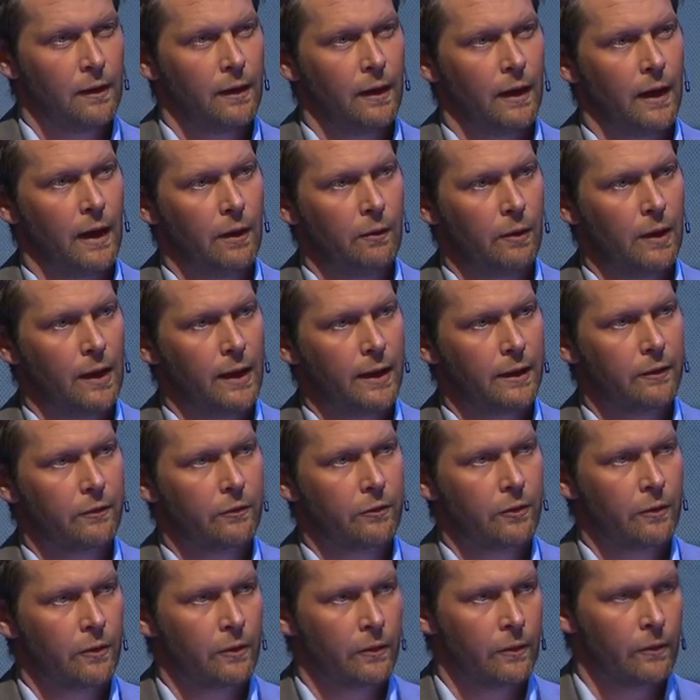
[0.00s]
I would like
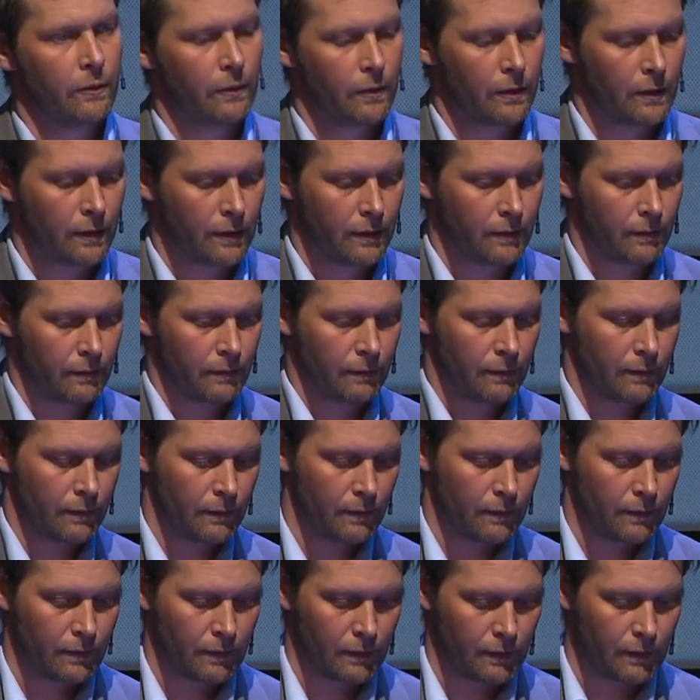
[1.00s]
to
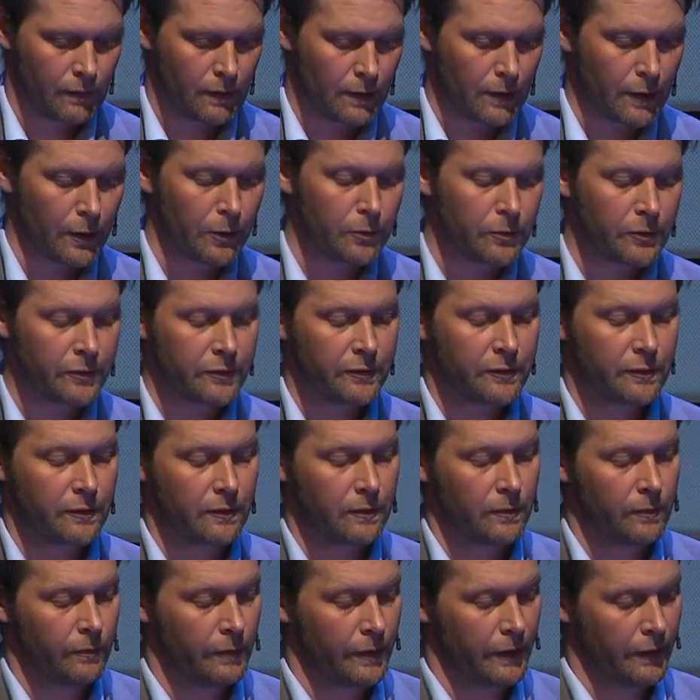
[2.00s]
close
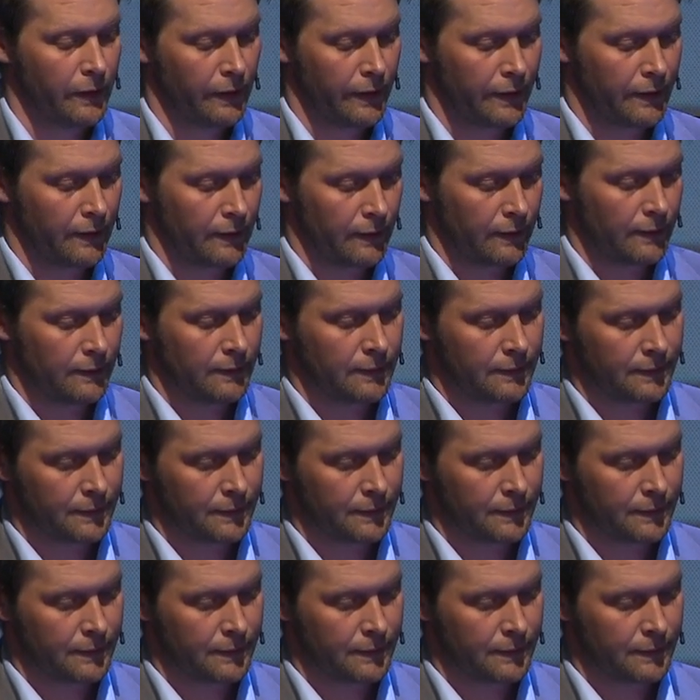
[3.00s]
with a little,